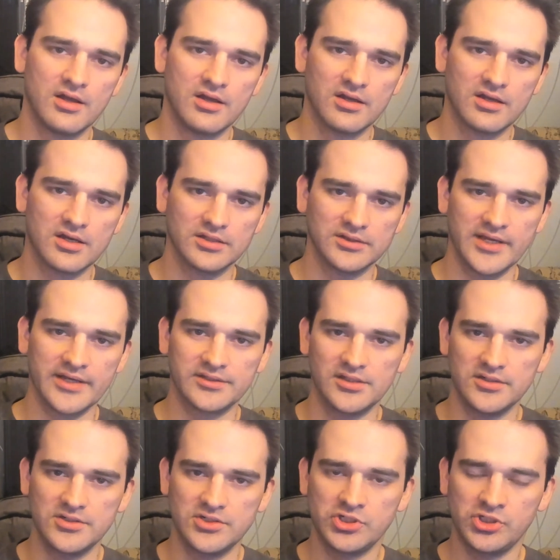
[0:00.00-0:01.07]

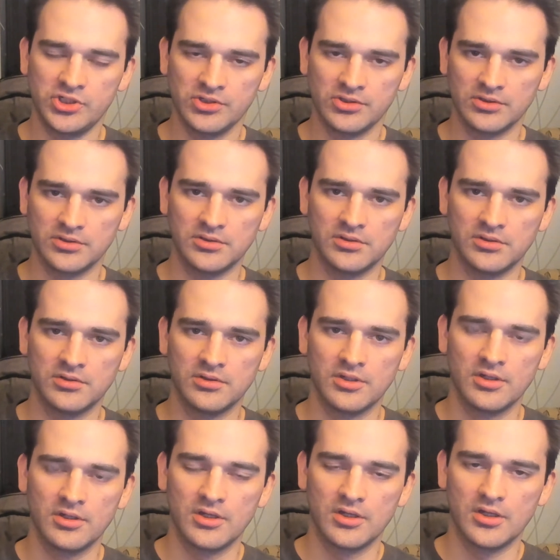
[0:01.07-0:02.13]
collected, chill
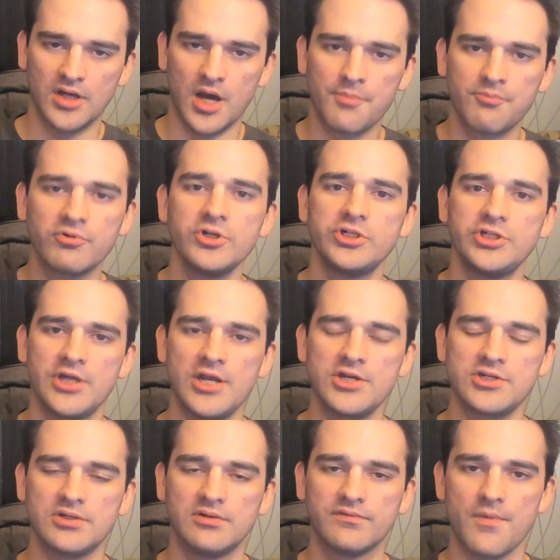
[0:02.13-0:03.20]

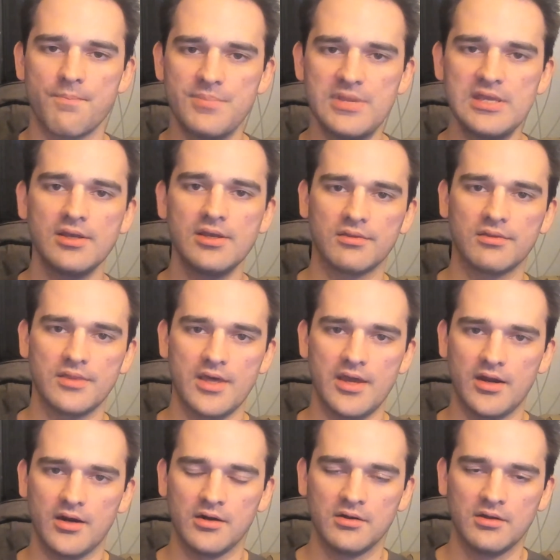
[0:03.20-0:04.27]
appreciation for being
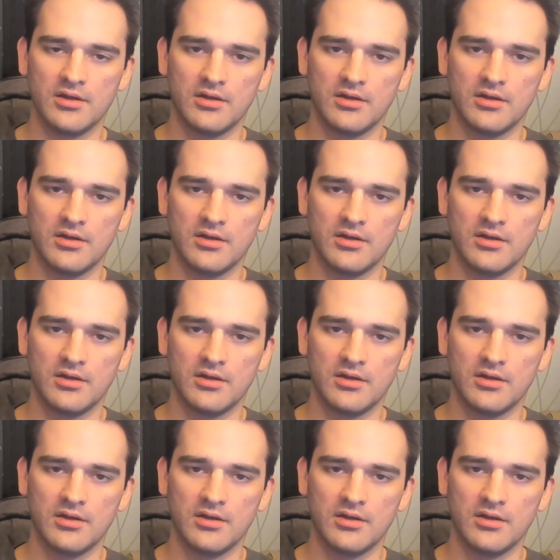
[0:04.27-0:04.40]
there,